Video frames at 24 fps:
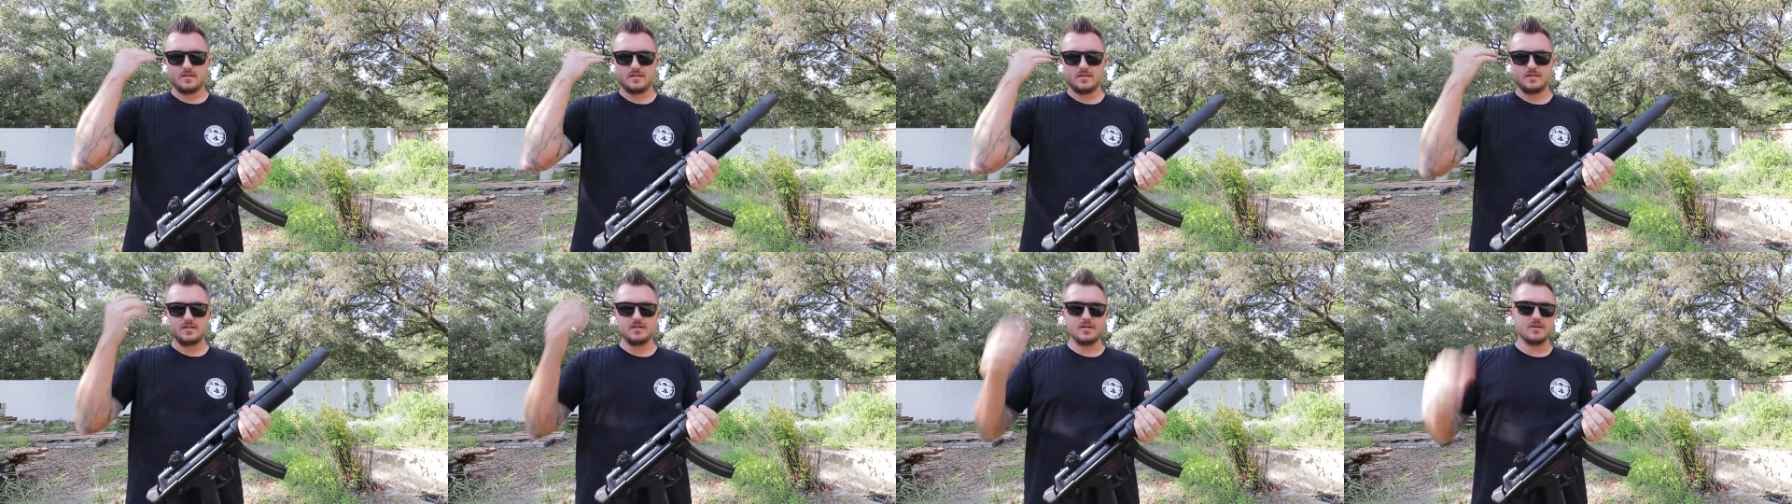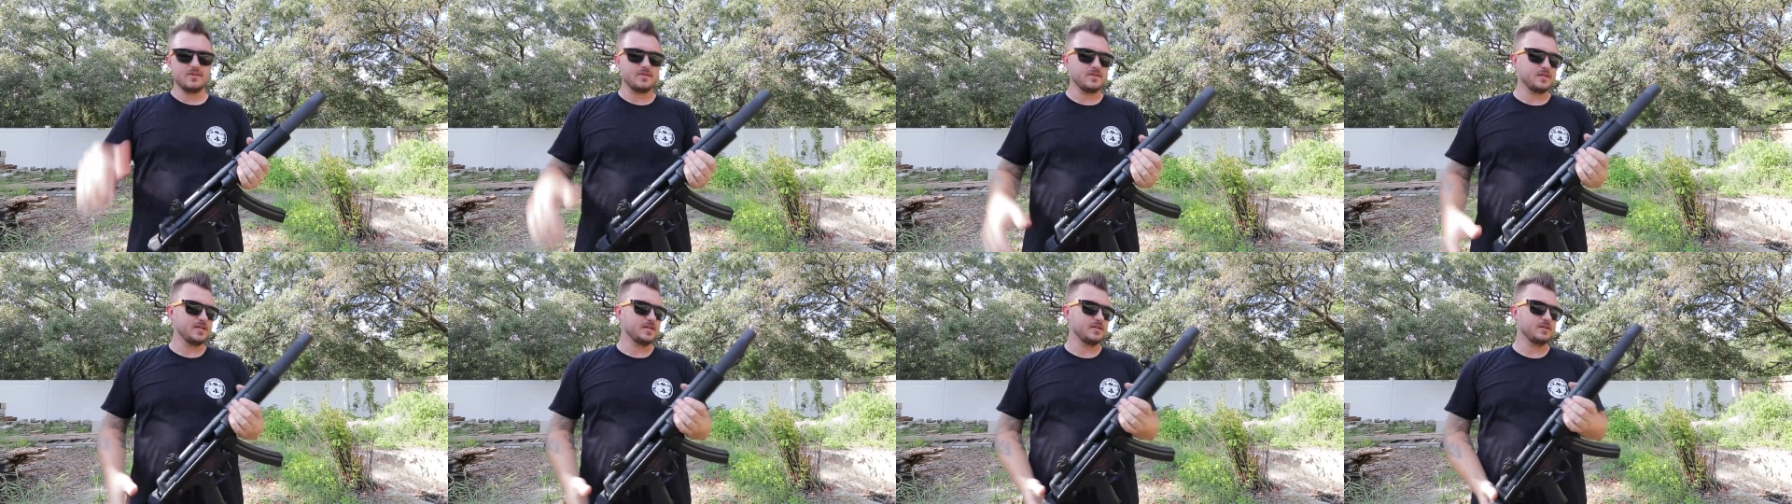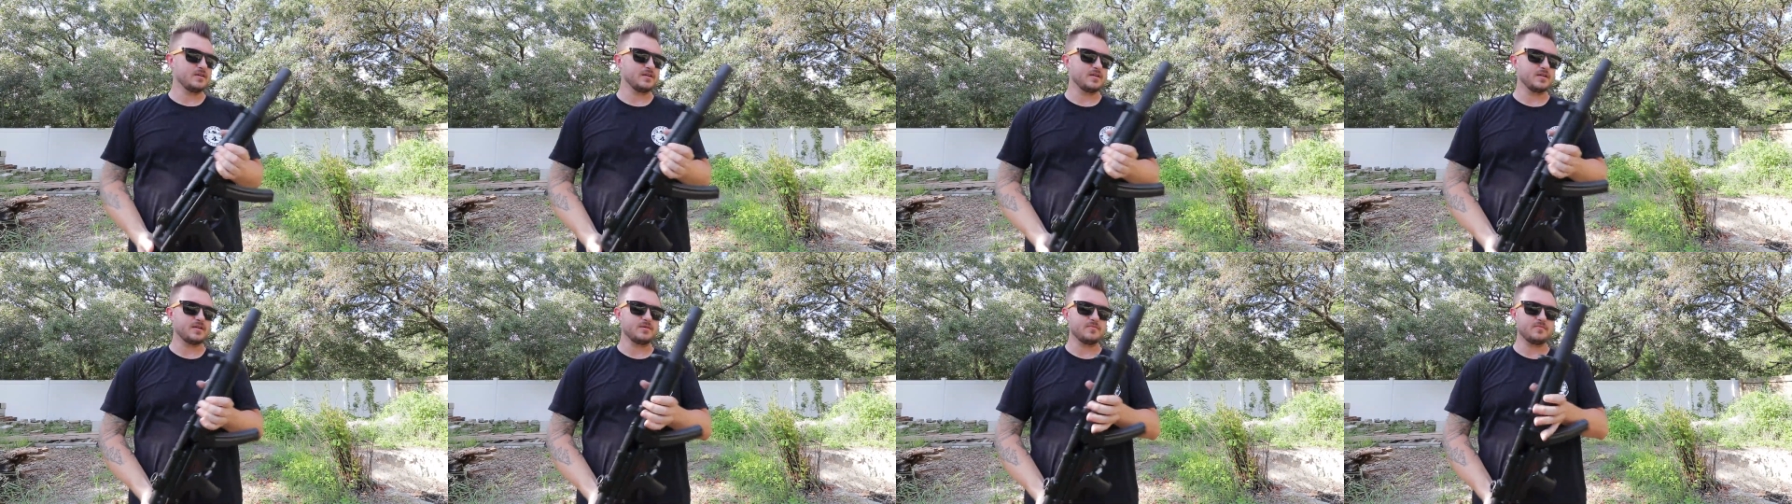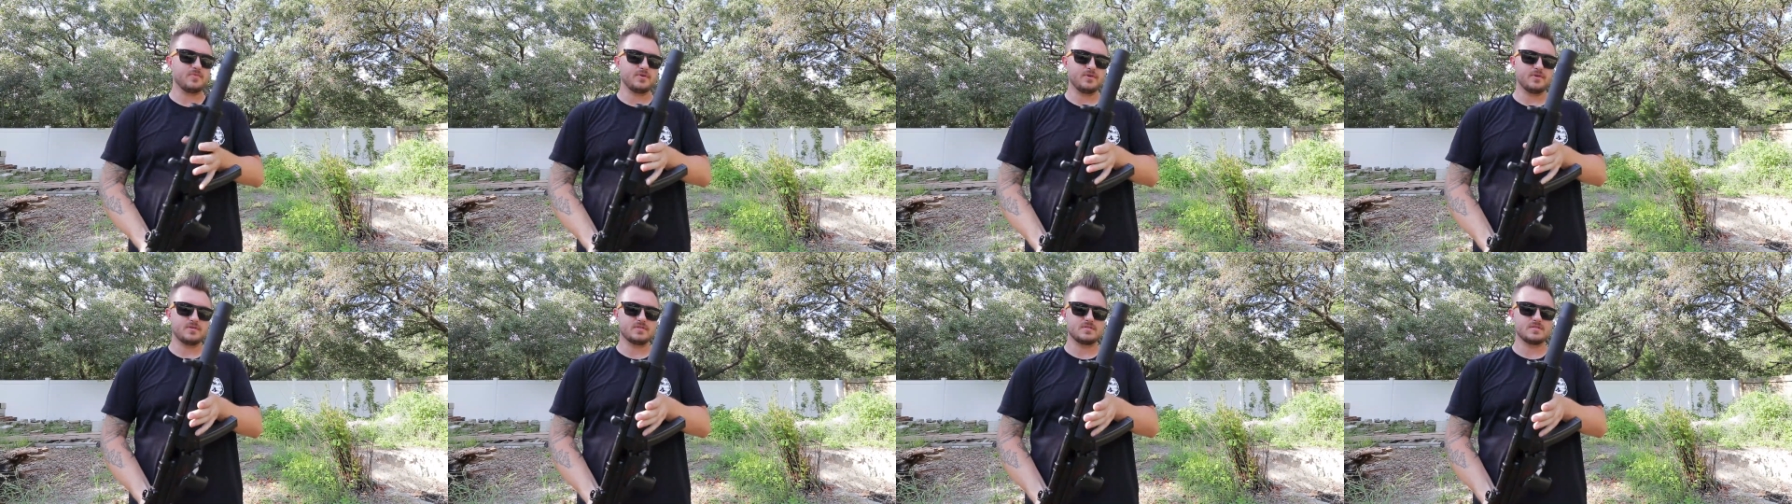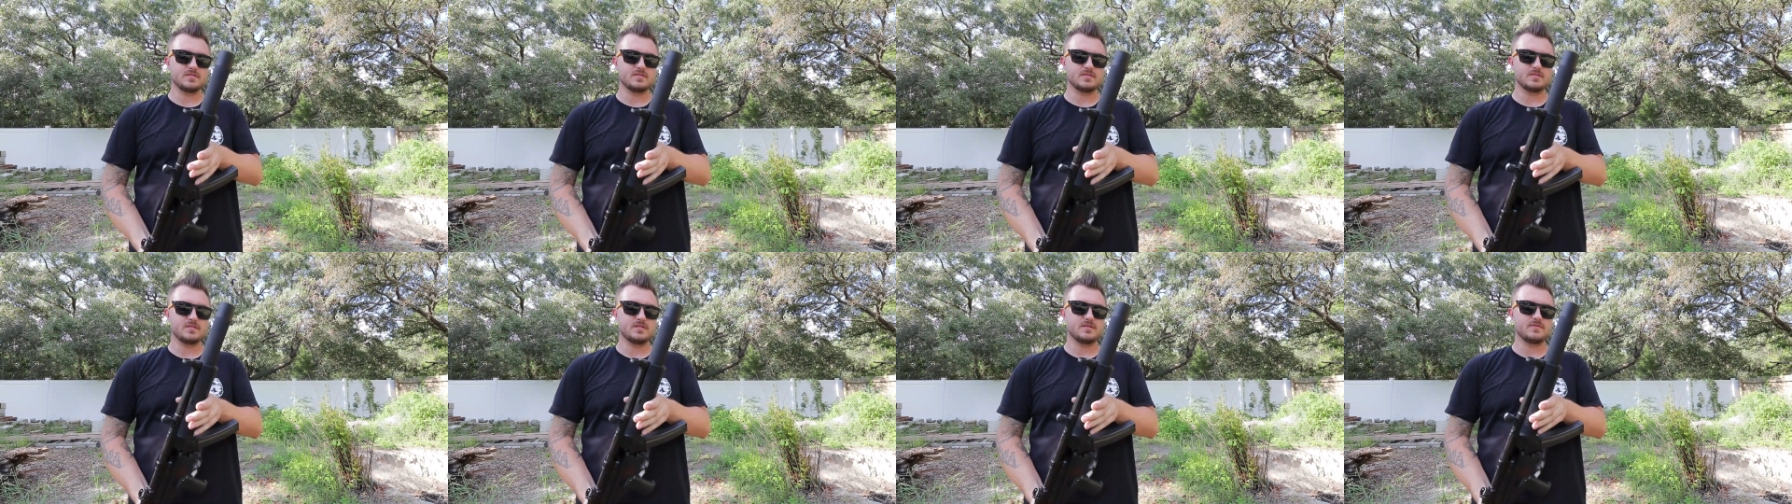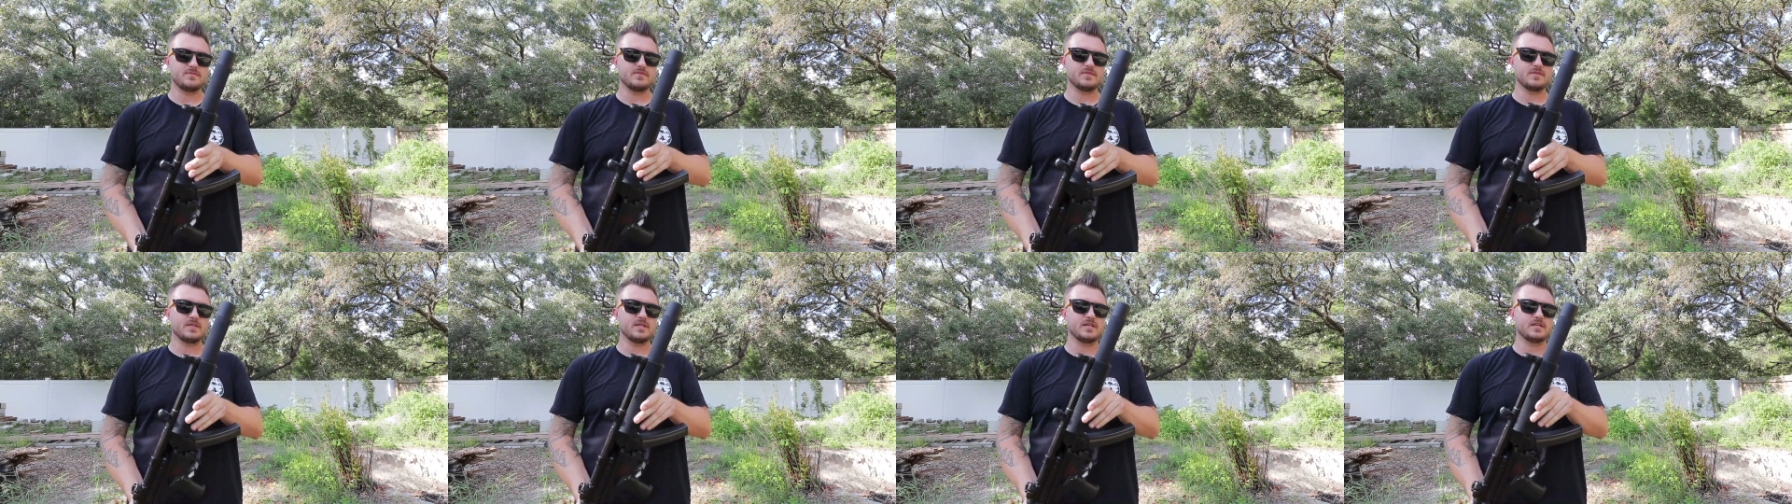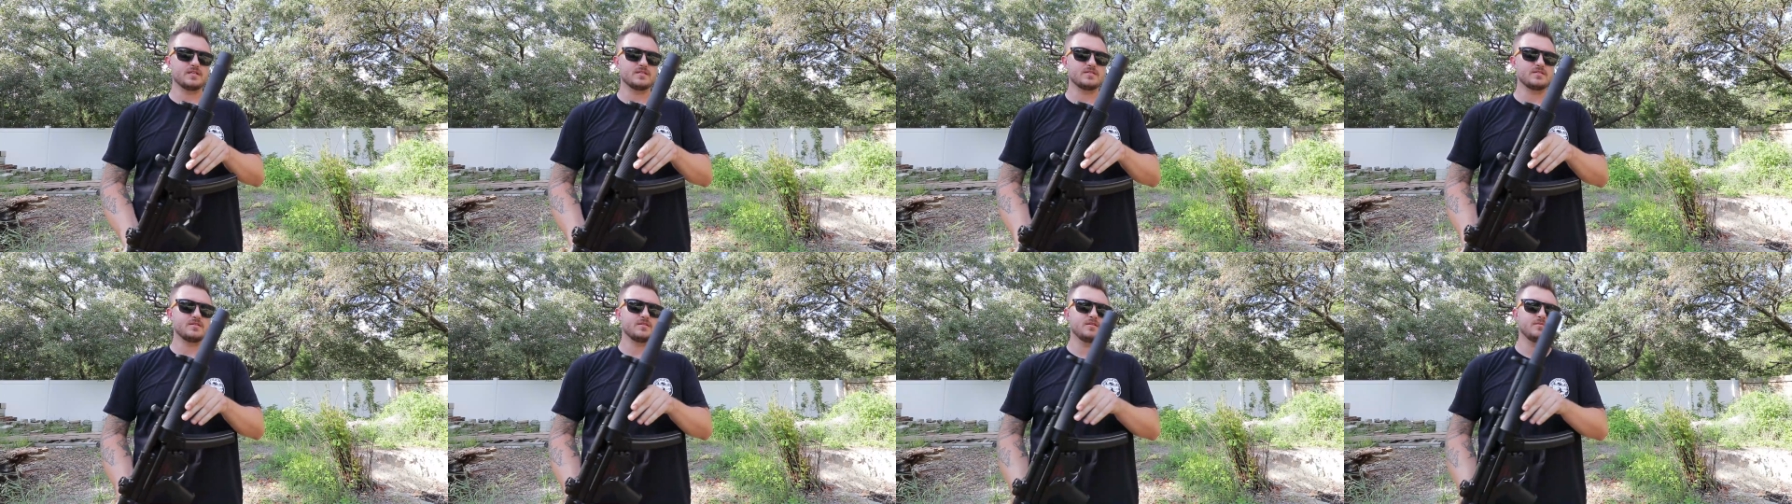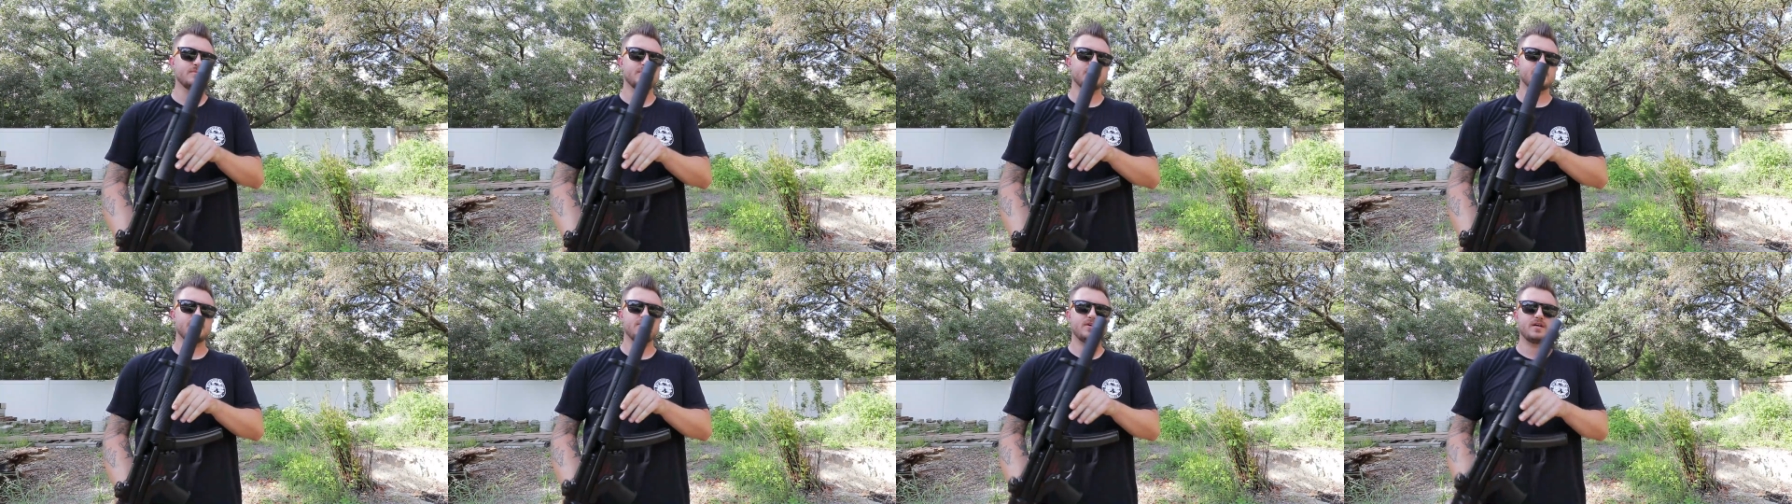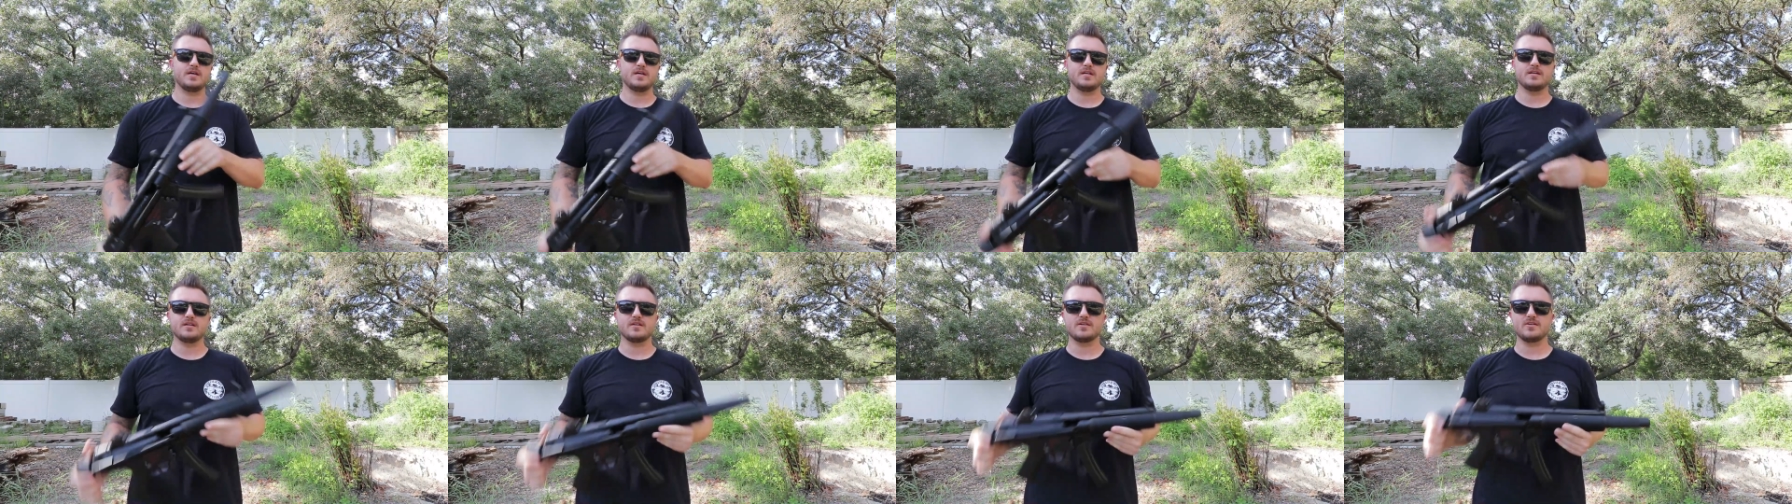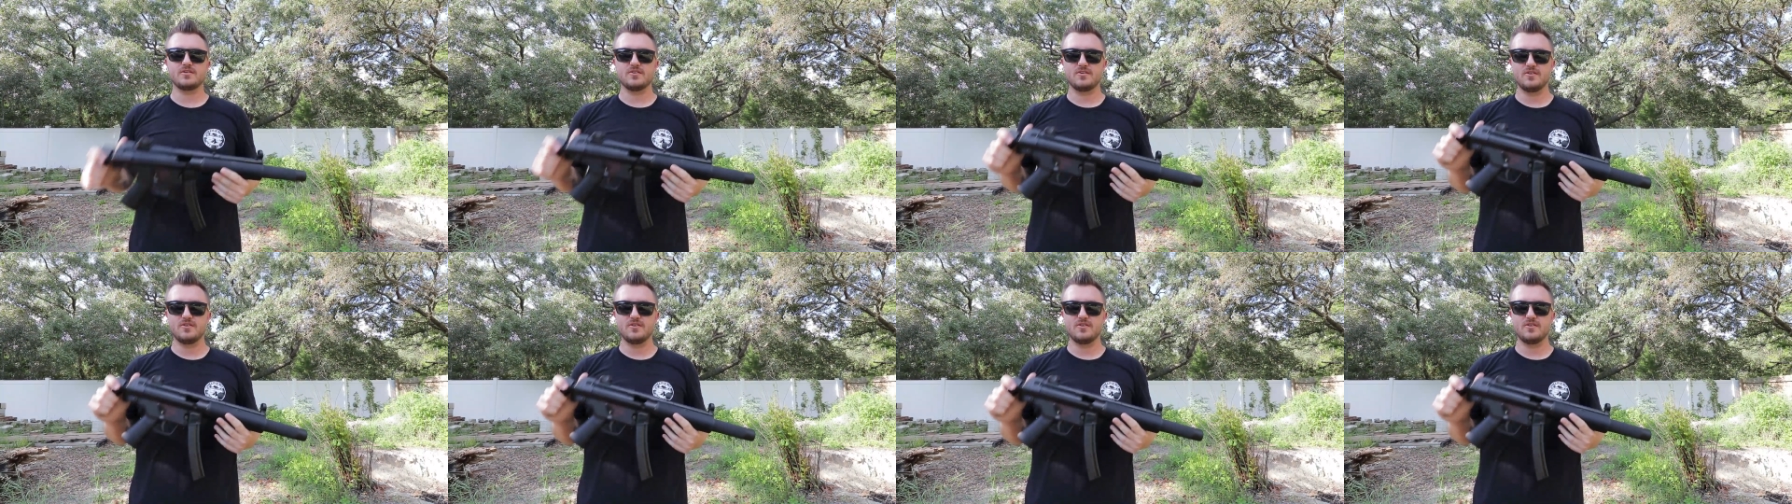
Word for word: you know, hearing it in person is a different thing. So let me go ahead and